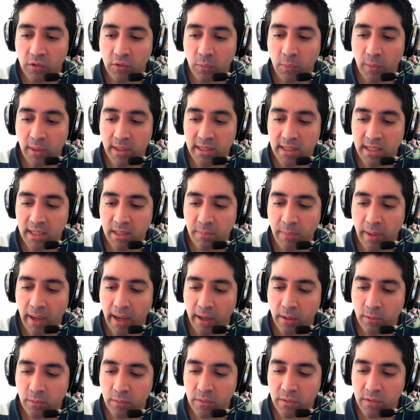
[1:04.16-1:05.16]

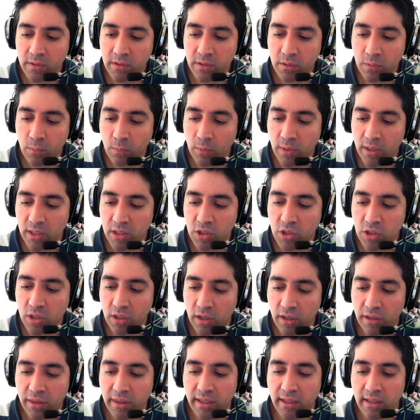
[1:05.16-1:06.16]
£20, which
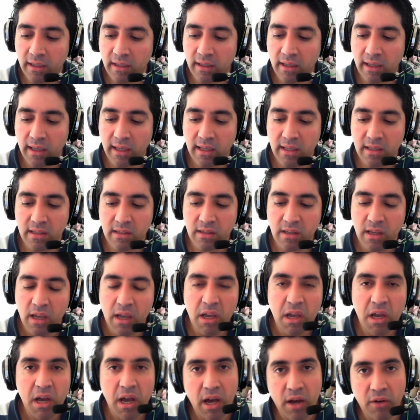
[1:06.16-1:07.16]
I think is
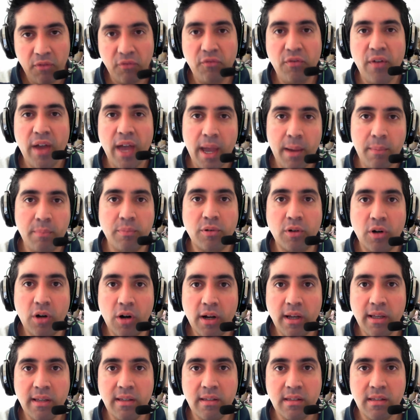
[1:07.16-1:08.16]
a fair
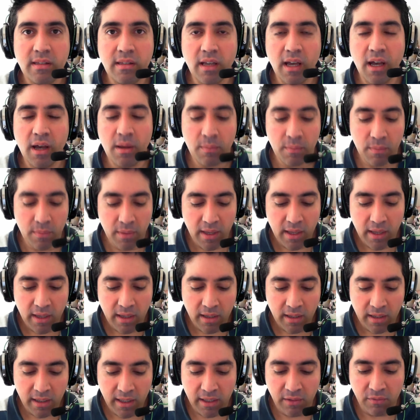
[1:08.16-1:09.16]
price,
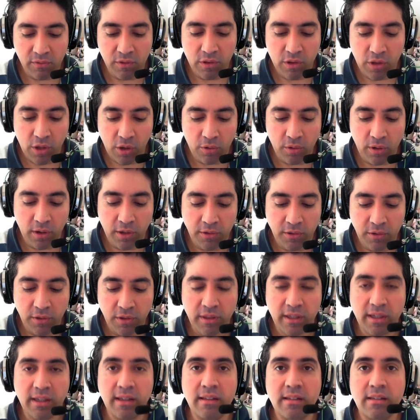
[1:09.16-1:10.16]
even though I do
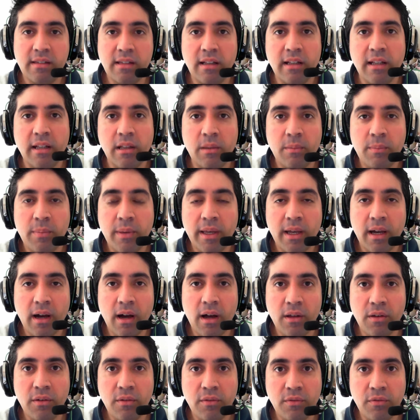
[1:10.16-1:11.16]
think it's a little bit
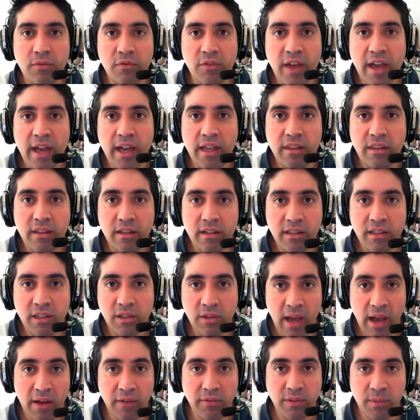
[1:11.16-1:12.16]
unfair that
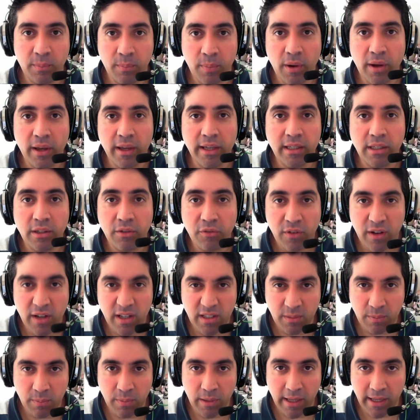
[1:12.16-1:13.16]
you have to buy it in the
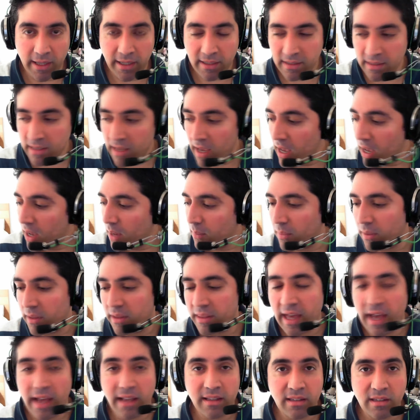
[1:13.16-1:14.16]
first place, but
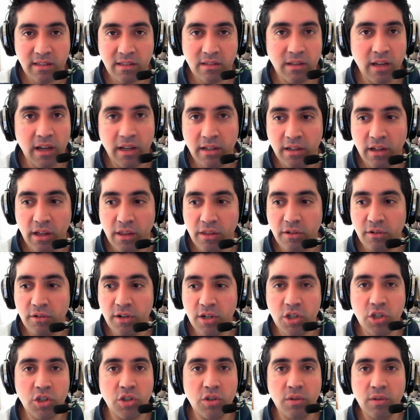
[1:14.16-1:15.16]
that's another
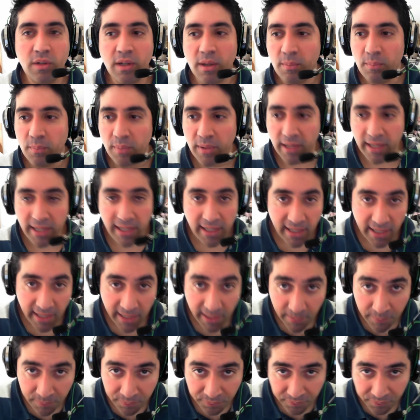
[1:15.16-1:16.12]
issue completely.